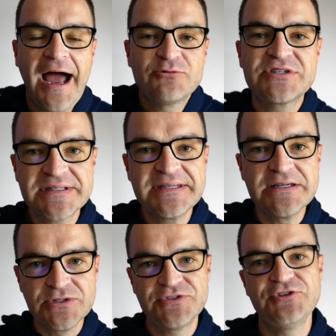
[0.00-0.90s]
I was
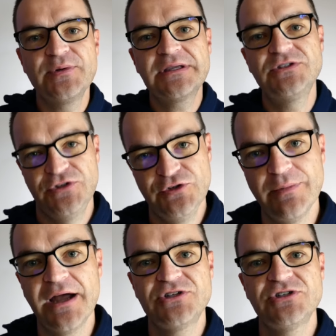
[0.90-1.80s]
still doing too
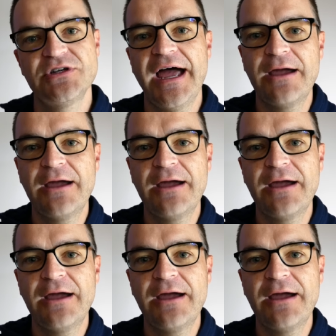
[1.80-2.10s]
much.